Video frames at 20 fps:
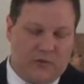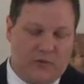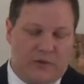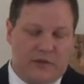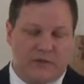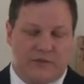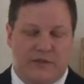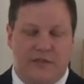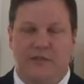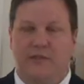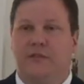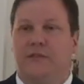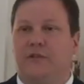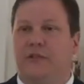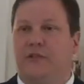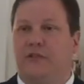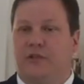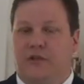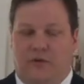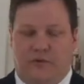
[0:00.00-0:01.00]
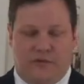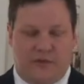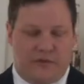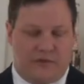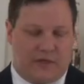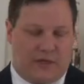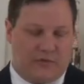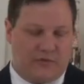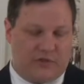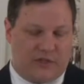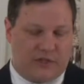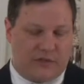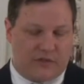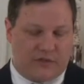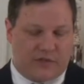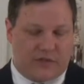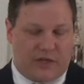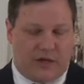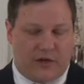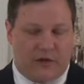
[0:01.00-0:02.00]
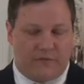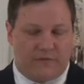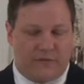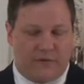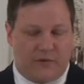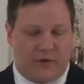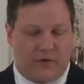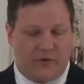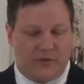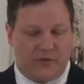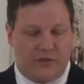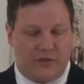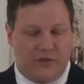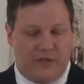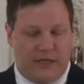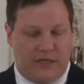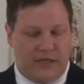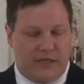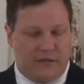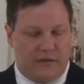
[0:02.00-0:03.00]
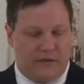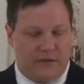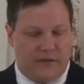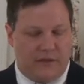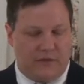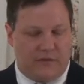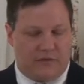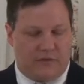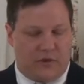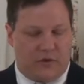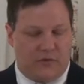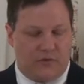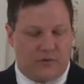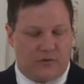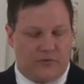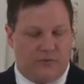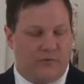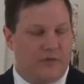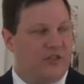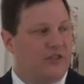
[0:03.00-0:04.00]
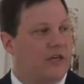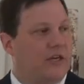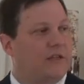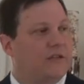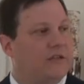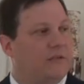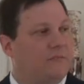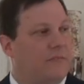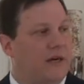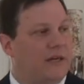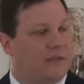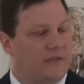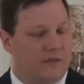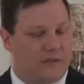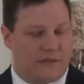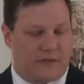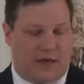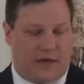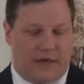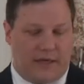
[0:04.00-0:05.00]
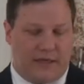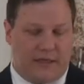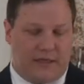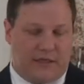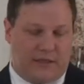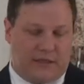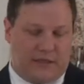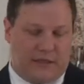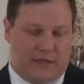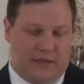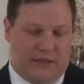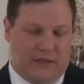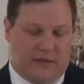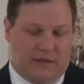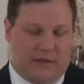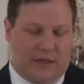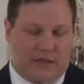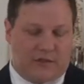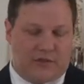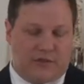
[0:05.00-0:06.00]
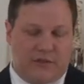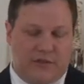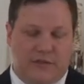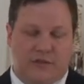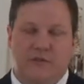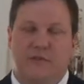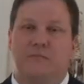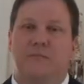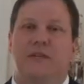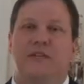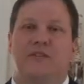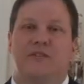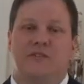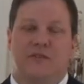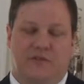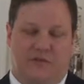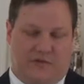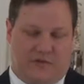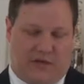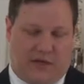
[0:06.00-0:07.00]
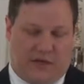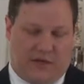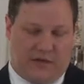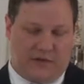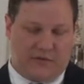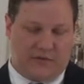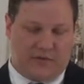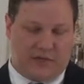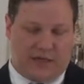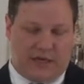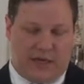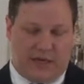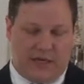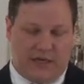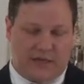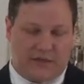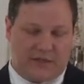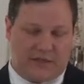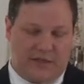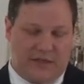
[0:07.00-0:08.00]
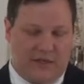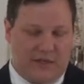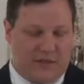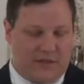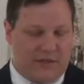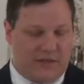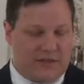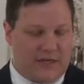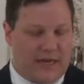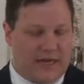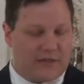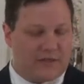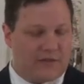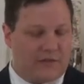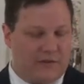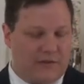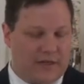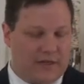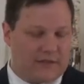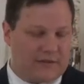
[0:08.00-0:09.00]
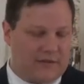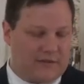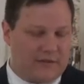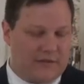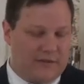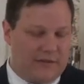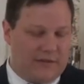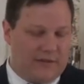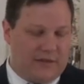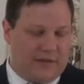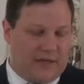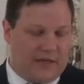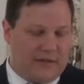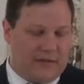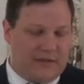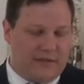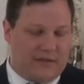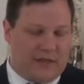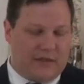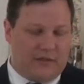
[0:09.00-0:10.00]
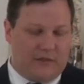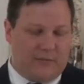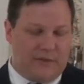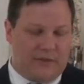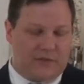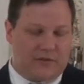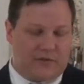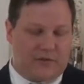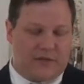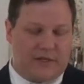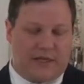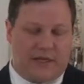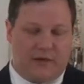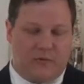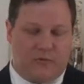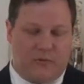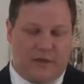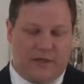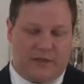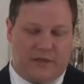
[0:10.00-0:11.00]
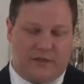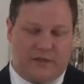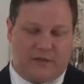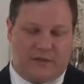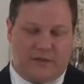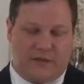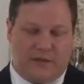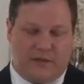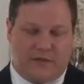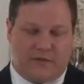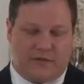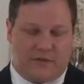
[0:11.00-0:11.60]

Luke consistently shows us how Jesus cared for those in need, those who were rejected by society. Next, Jesus meets uh, Zacchaeus, the tax collector, and these elements are again witnessed.